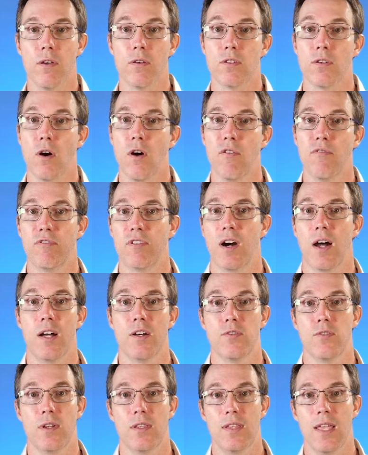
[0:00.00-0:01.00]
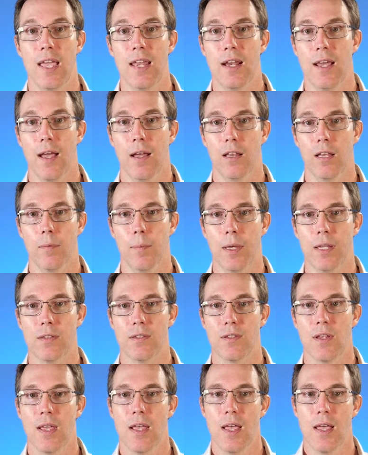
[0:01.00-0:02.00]
There's over 100 data
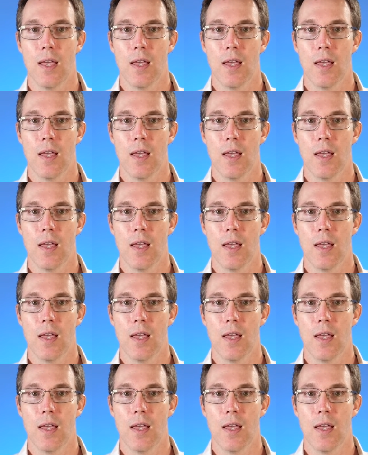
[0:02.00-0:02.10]
elements.